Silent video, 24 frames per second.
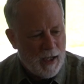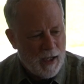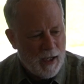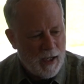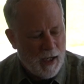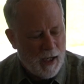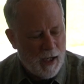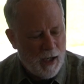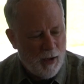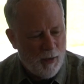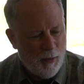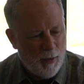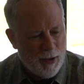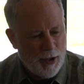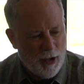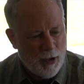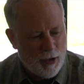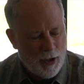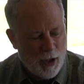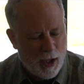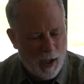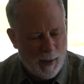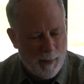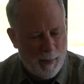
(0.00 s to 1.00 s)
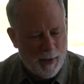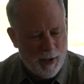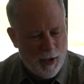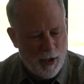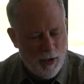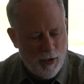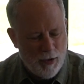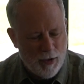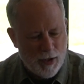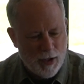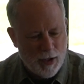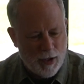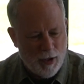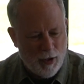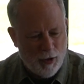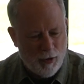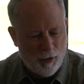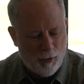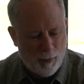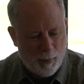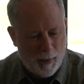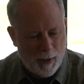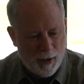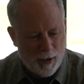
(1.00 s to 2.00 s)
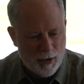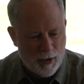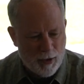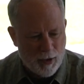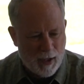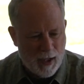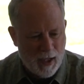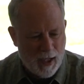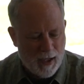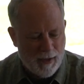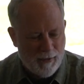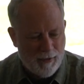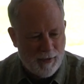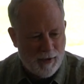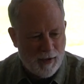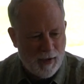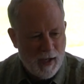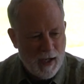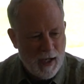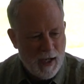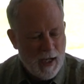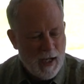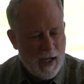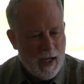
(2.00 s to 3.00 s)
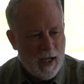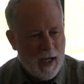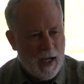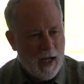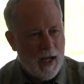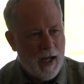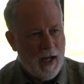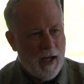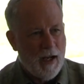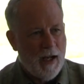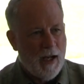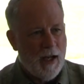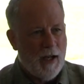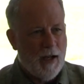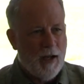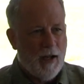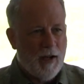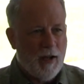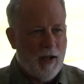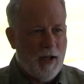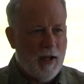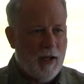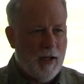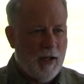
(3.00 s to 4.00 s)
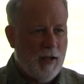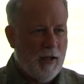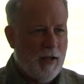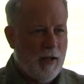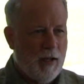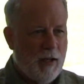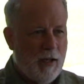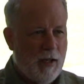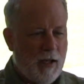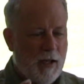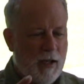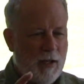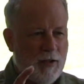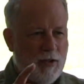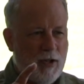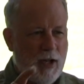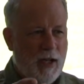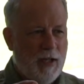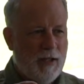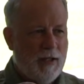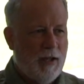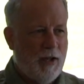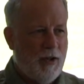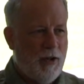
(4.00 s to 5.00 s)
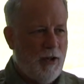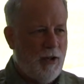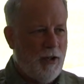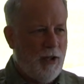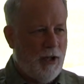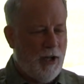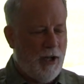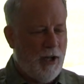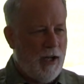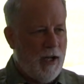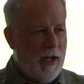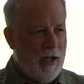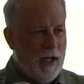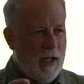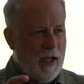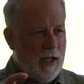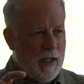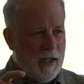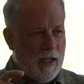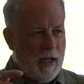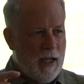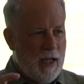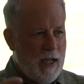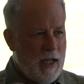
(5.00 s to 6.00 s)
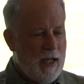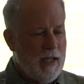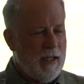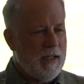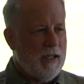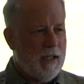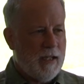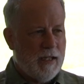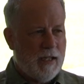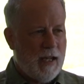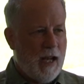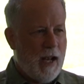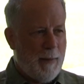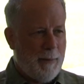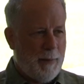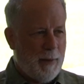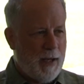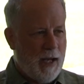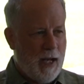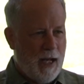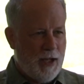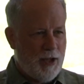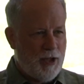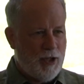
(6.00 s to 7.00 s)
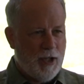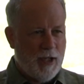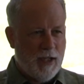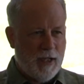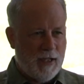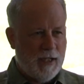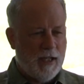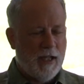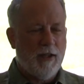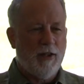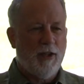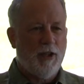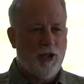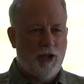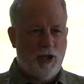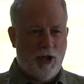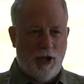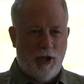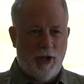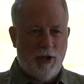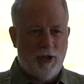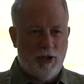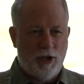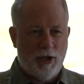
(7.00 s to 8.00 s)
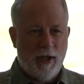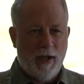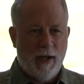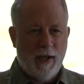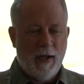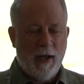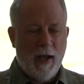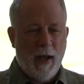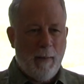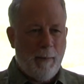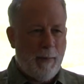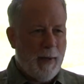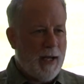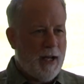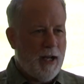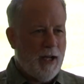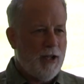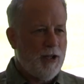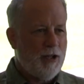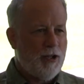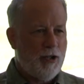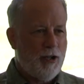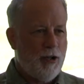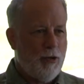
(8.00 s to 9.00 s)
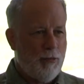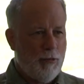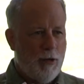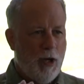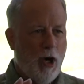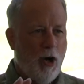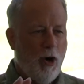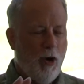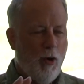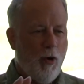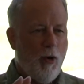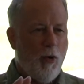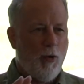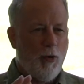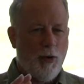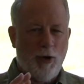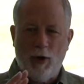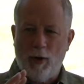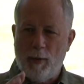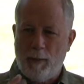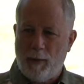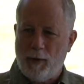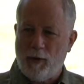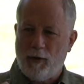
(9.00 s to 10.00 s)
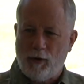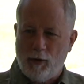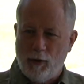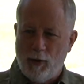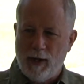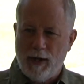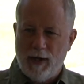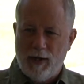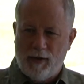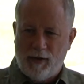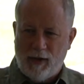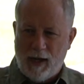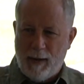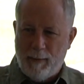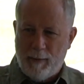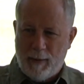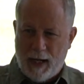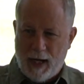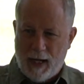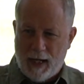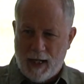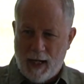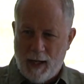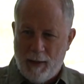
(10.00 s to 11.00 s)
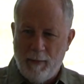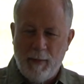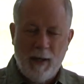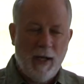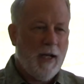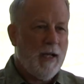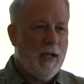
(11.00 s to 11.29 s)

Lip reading: when you talk about using your spiritual gifts, as Jan said earlier, the easiest application is in the church, because you know you're pursuing the same kingdom,